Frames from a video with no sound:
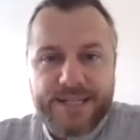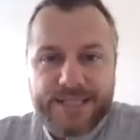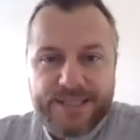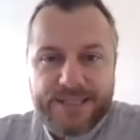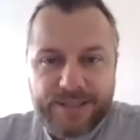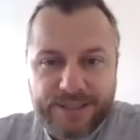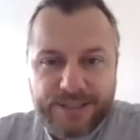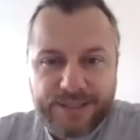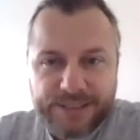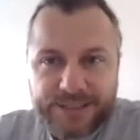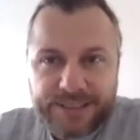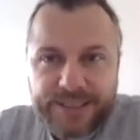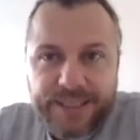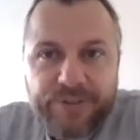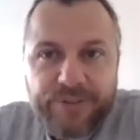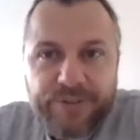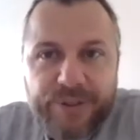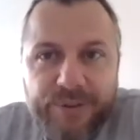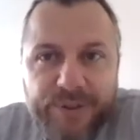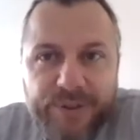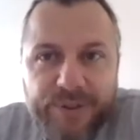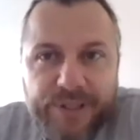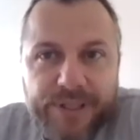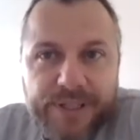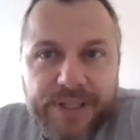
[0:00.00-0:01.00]
So just to give
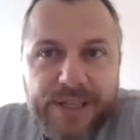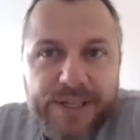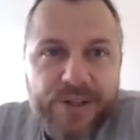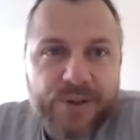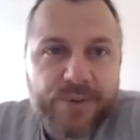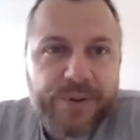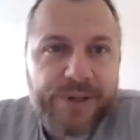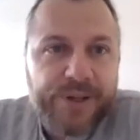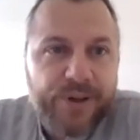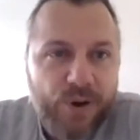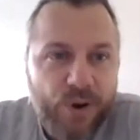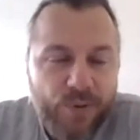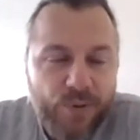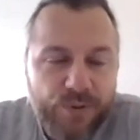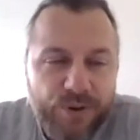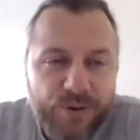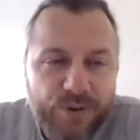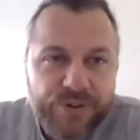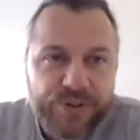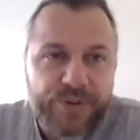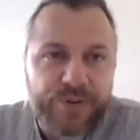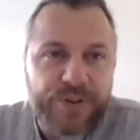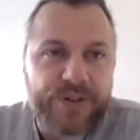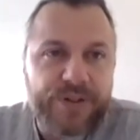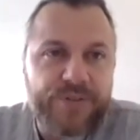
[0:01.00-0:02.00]
you a quick
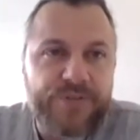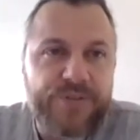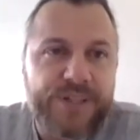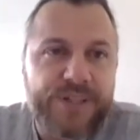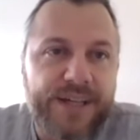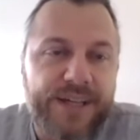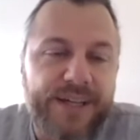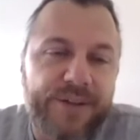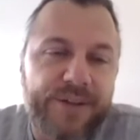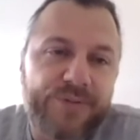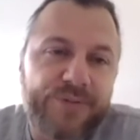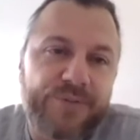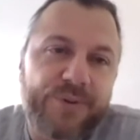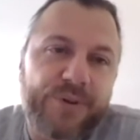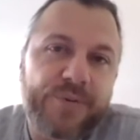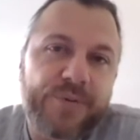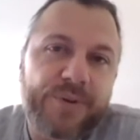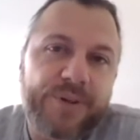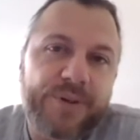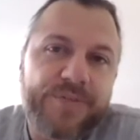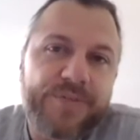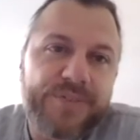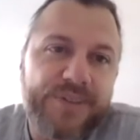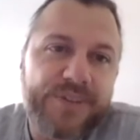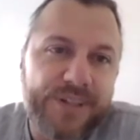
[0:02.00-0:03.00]
overview of the kind of work
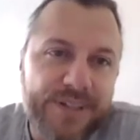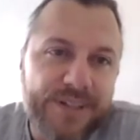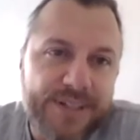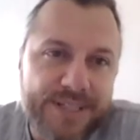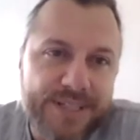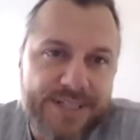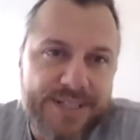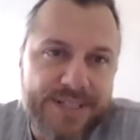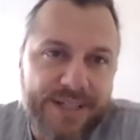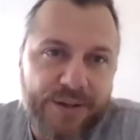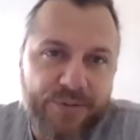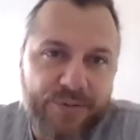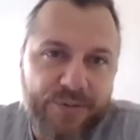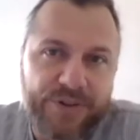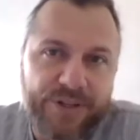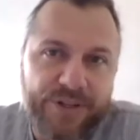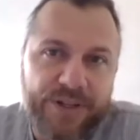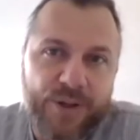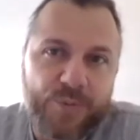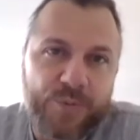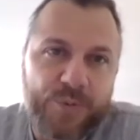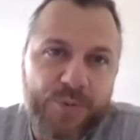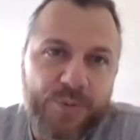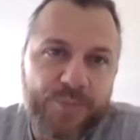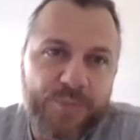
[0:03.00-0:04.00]
we've done on
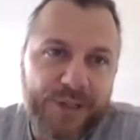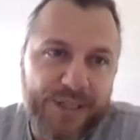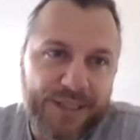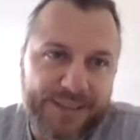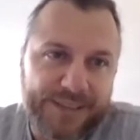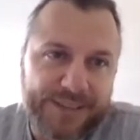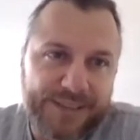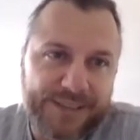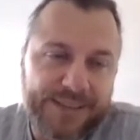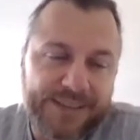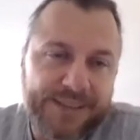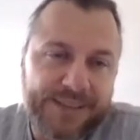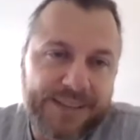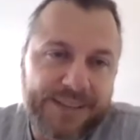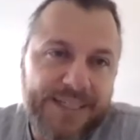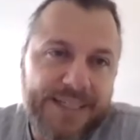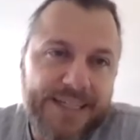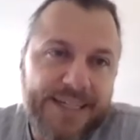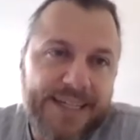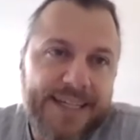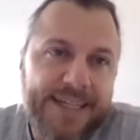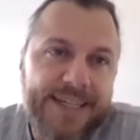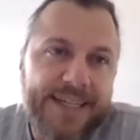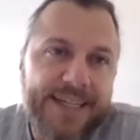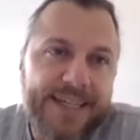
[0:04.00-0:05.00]
Self-Help Plus
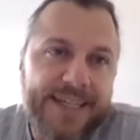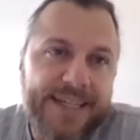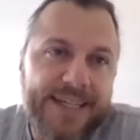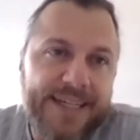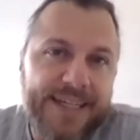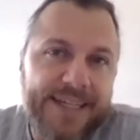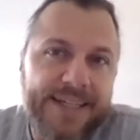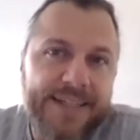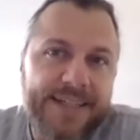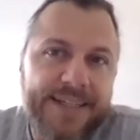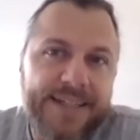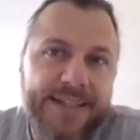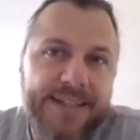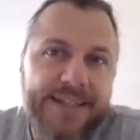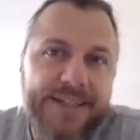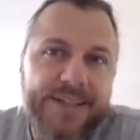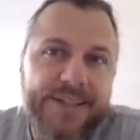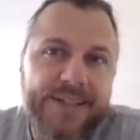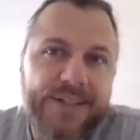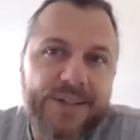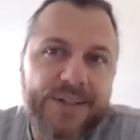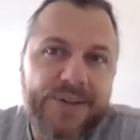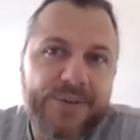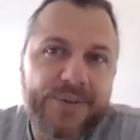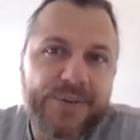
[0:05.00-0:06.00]
in
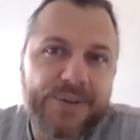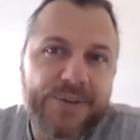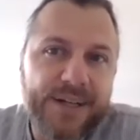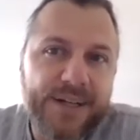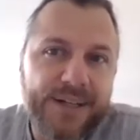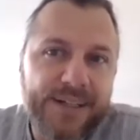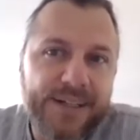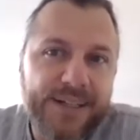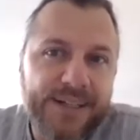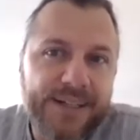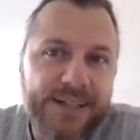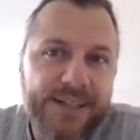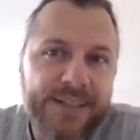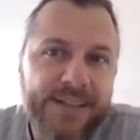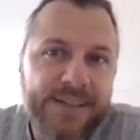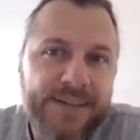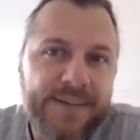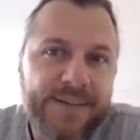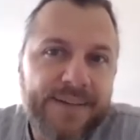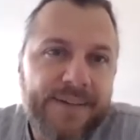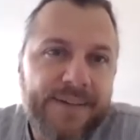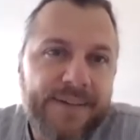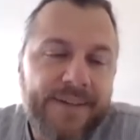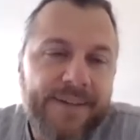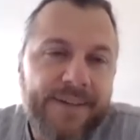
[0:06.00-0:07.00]
Uganda.
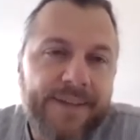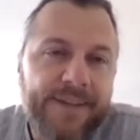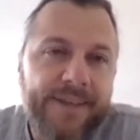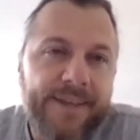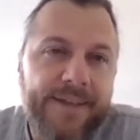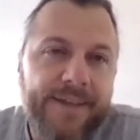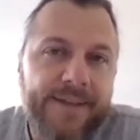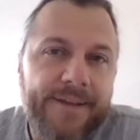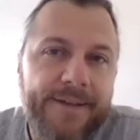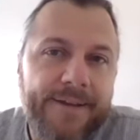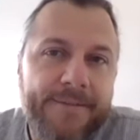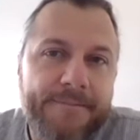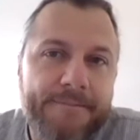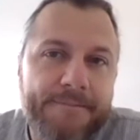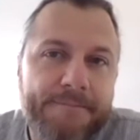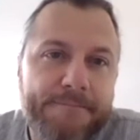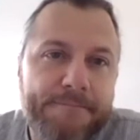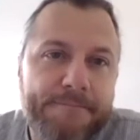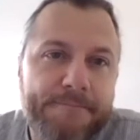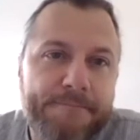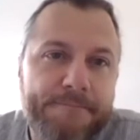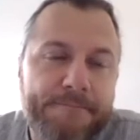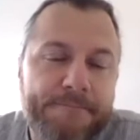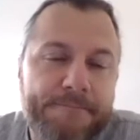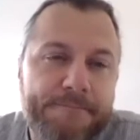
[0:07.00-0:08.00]

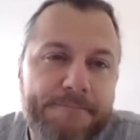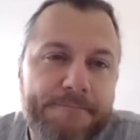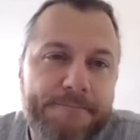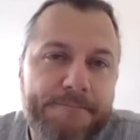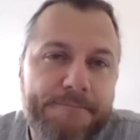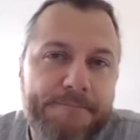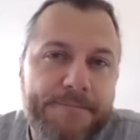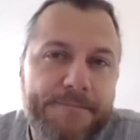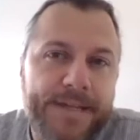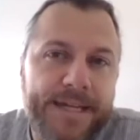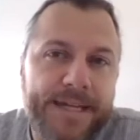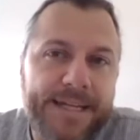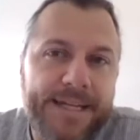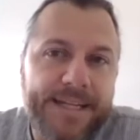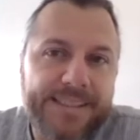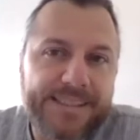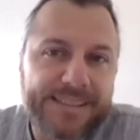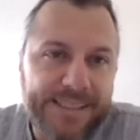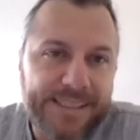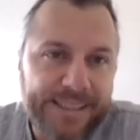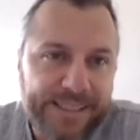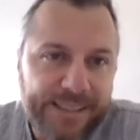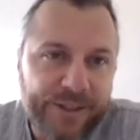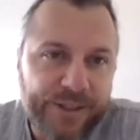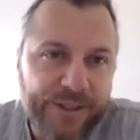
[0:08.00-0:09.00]
And I'll
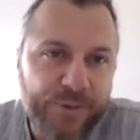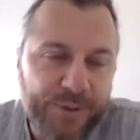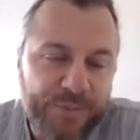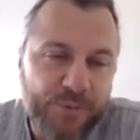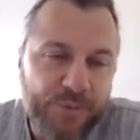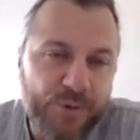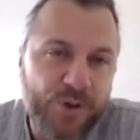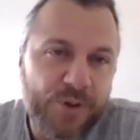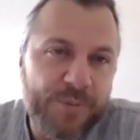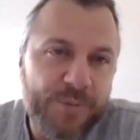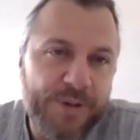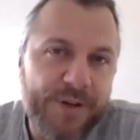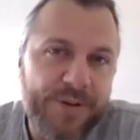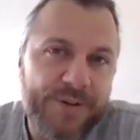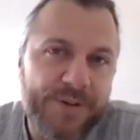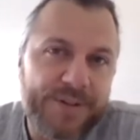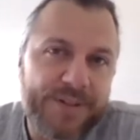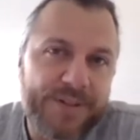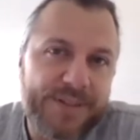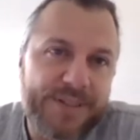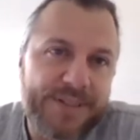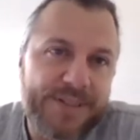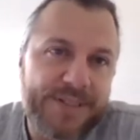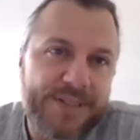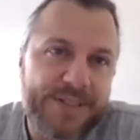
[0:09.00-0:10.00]
say a little bit more about
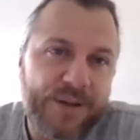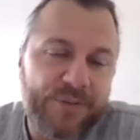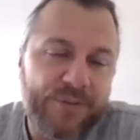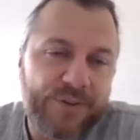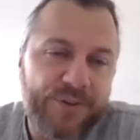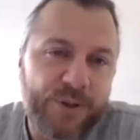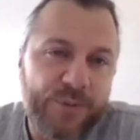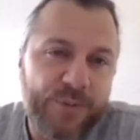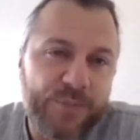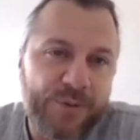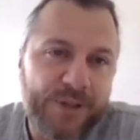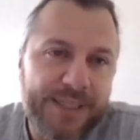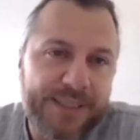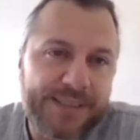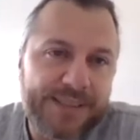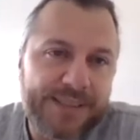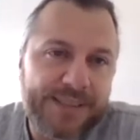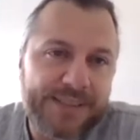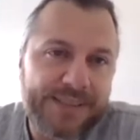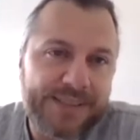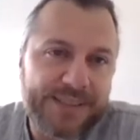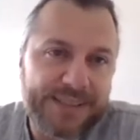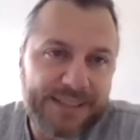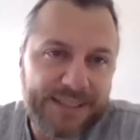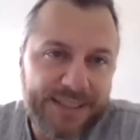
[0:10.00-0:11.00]
Self-Help
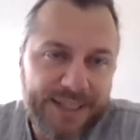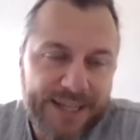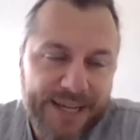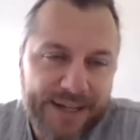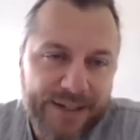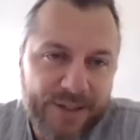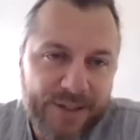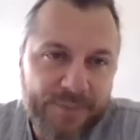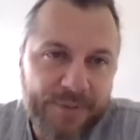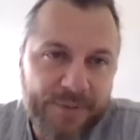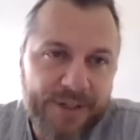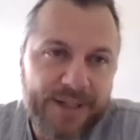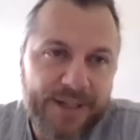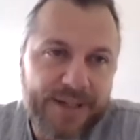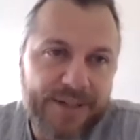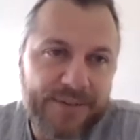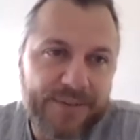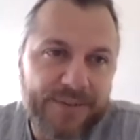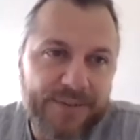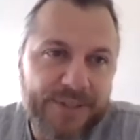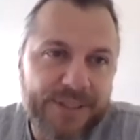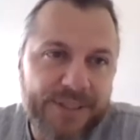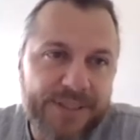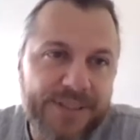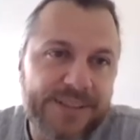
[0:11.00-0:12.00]
Plus later, but I
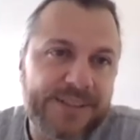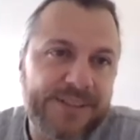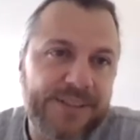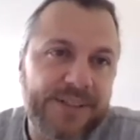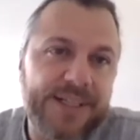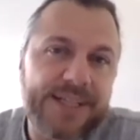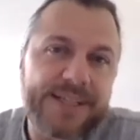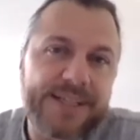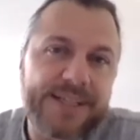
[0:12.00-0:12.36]
wanted to start